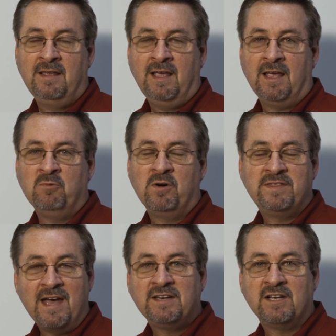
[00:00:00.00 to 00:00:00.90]
And what
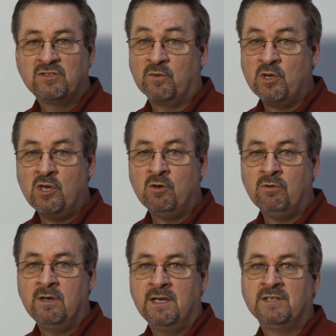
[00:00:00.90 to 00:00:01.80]
that does for you
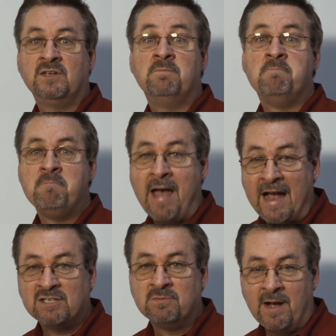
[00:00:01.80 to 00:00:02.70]
is it
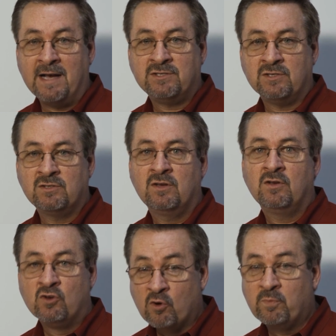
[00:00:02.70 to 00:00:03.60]
maximizes
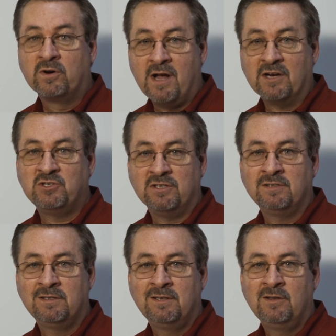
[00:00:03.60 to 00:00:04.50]
your production,
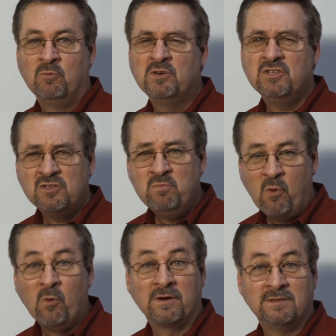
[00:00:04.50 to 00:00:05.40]
which is
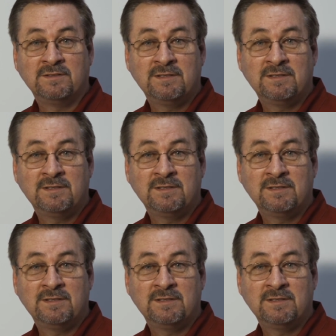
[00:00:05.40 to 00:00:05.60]
important.